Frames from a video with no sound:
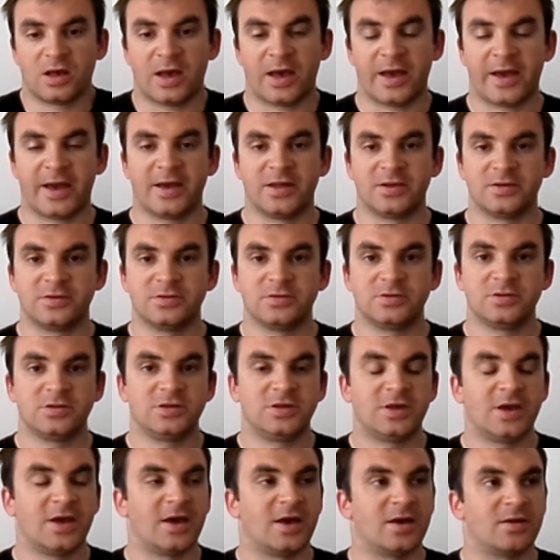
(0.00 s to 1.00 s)
And
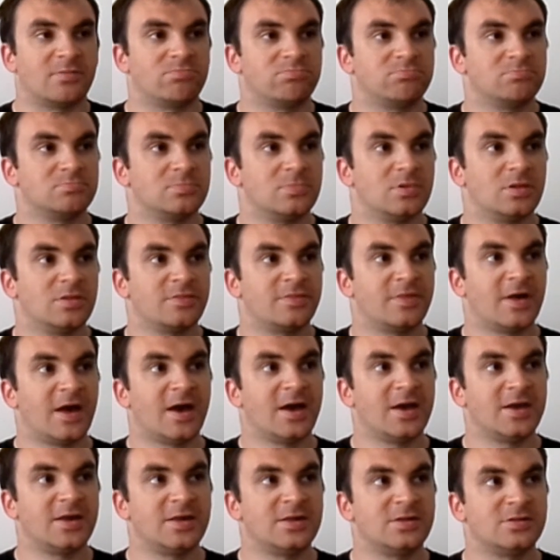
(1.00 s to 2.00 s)
yeah,
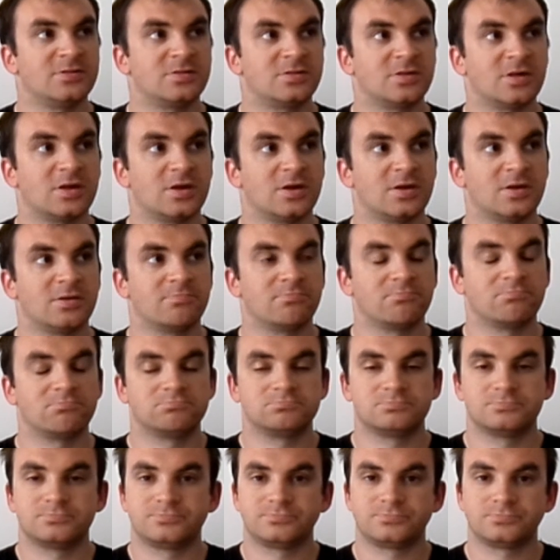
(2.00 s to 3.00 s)
that is, I'm
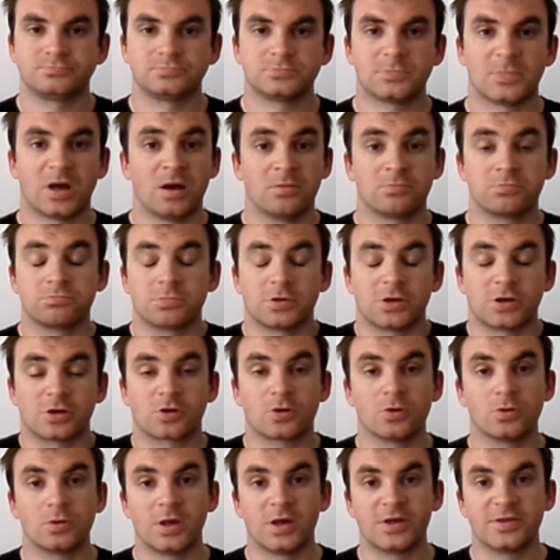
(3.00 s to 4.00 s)
going to
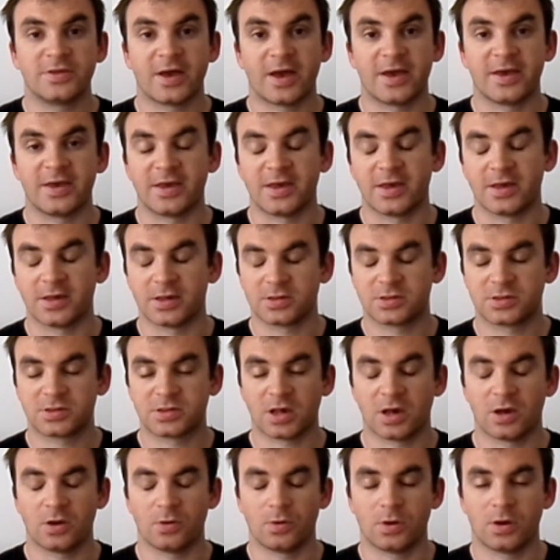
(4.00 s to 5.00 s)
call it a day here.
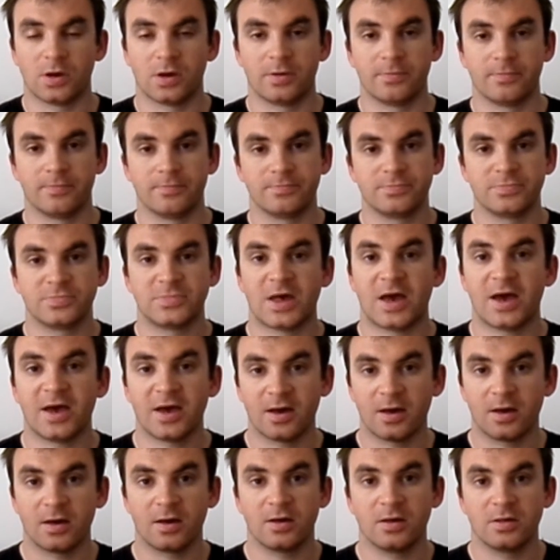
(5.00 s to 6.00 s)
So
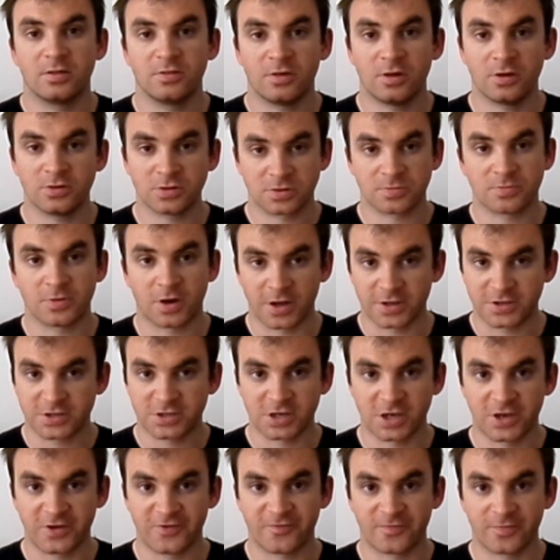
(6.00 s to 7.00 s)
those are my
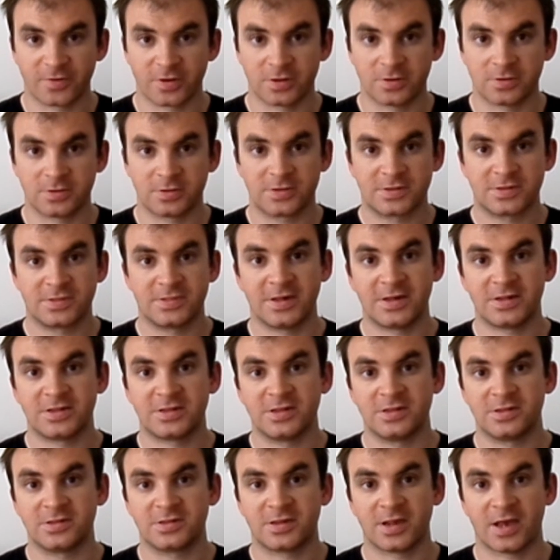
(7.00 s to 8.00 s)
achievements. This
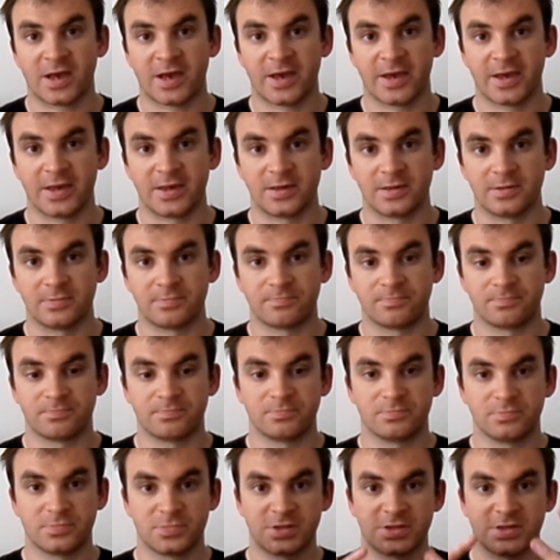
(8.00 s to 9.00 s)
is day
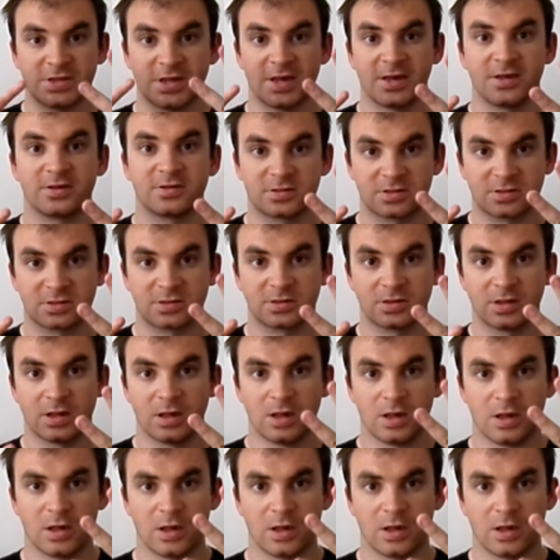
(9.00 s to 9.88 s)
six,